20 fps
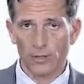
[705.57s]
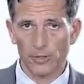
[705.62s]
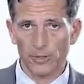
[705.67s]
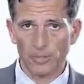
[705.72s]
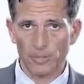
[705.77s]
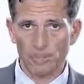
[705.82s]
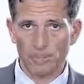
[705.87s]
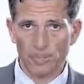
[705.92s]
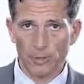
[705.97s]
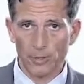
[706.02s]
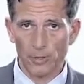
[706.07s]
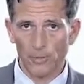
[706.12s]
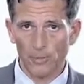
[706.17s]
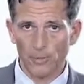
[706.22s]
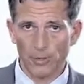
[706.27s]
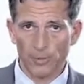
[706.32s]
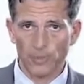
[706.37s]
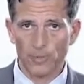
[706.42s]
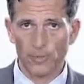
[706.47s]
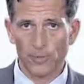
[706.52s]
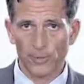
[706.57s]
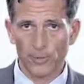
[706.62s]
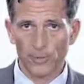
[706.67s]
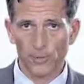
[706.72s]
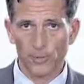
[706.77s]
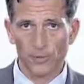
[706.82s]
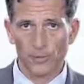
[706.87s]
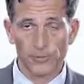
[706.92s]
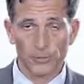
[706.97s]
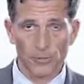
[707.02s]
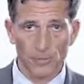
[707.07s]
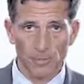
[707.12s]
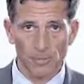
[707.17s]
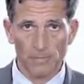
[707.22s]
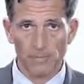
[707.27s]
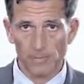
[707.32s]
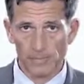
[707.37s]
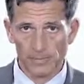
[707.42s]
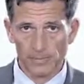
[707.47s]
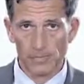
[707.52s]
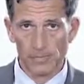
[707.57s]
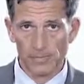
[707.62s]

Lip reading: the bond portfolio of some